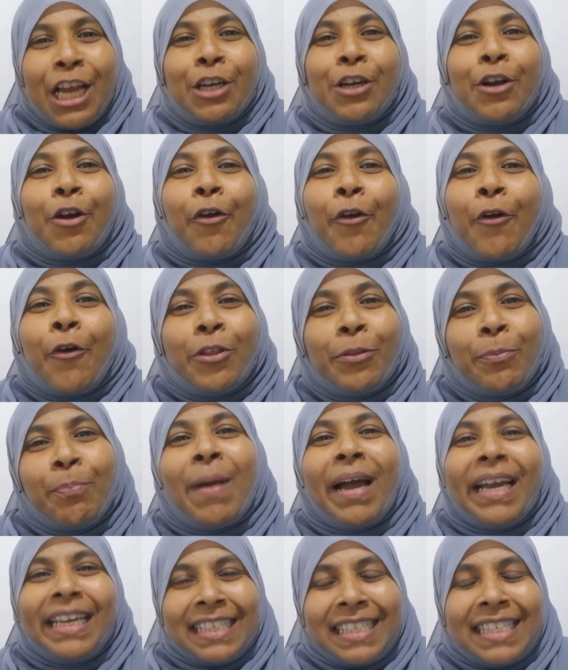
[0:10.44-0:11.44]
Growth
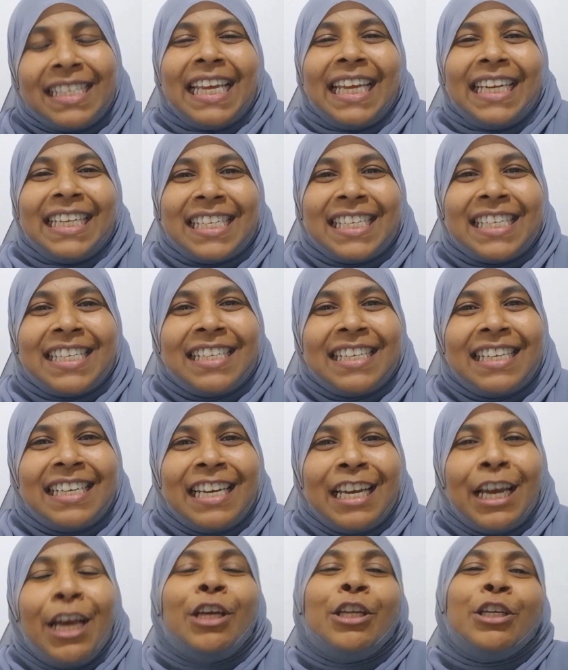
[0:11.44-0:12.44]
mindset.
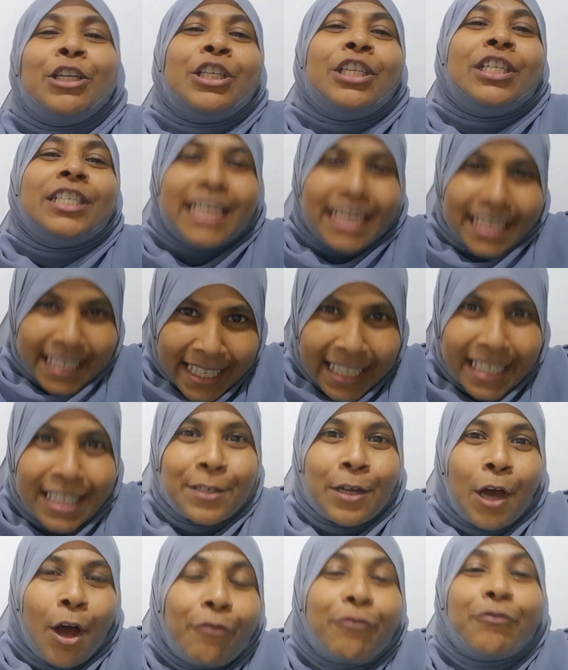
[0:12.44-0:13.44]

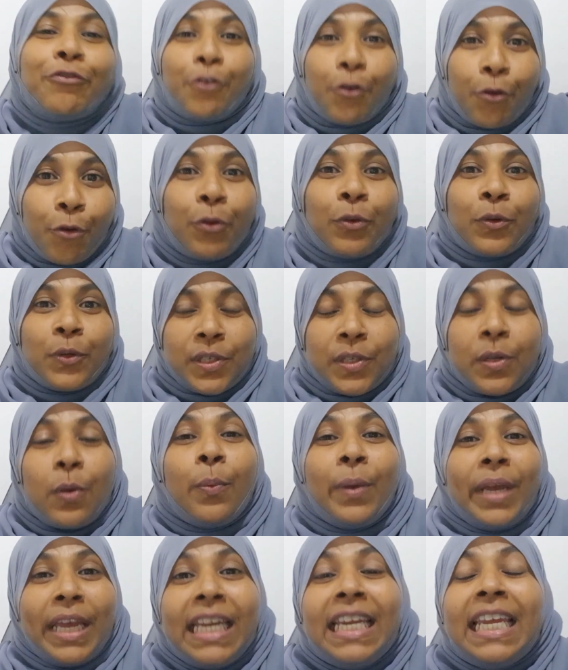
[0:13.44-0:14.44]
Yes, of course,
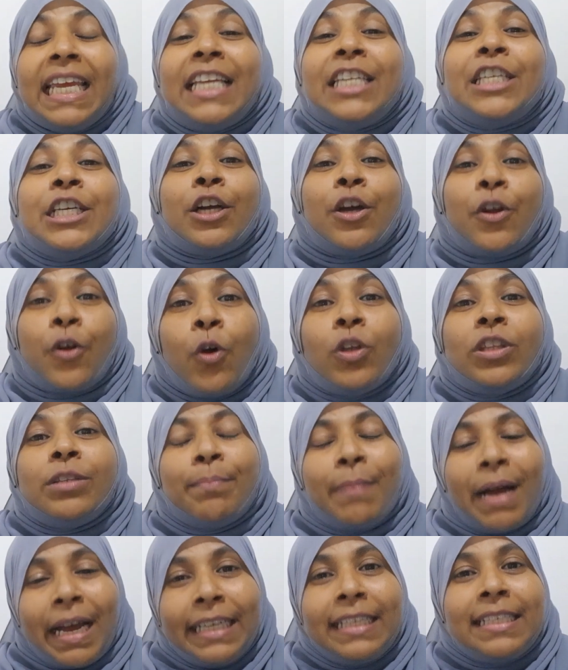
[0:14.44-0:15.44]
we need a growth
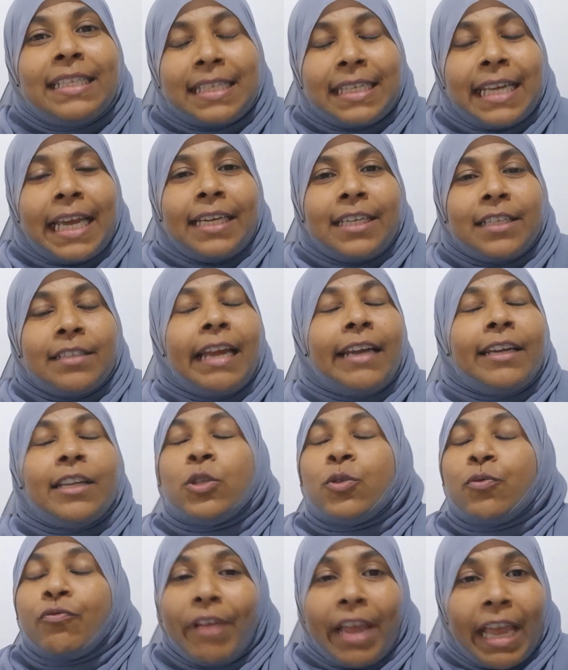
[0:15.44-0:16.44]
mindset. That
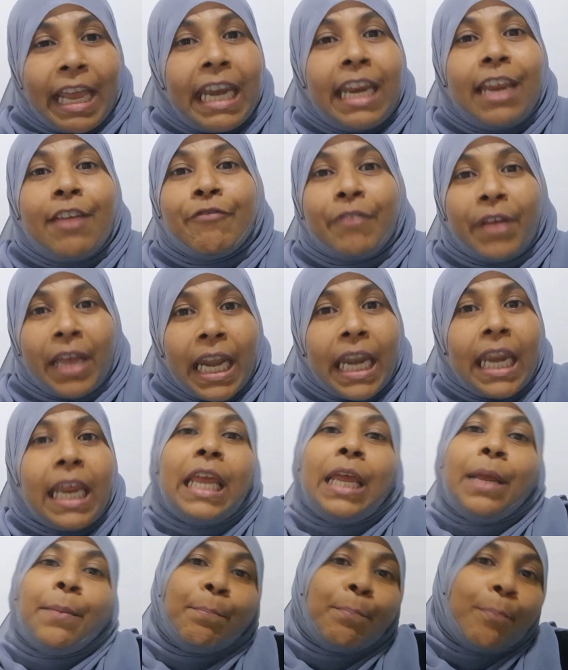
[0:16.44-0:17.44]
is very,
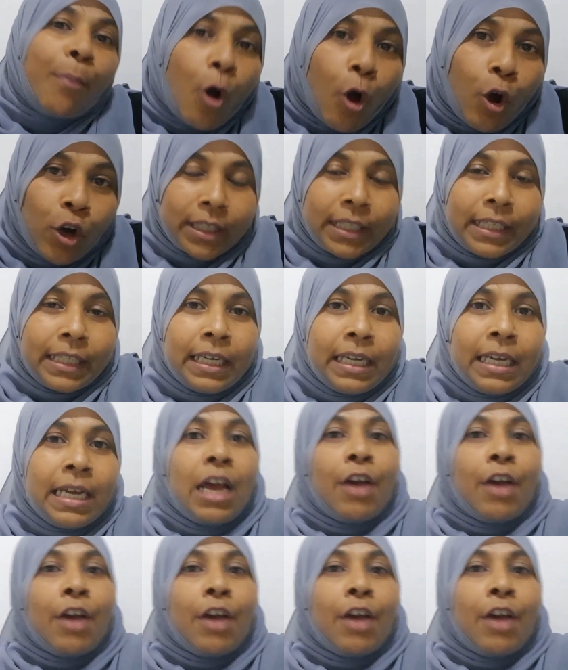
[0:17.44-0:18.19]
very important.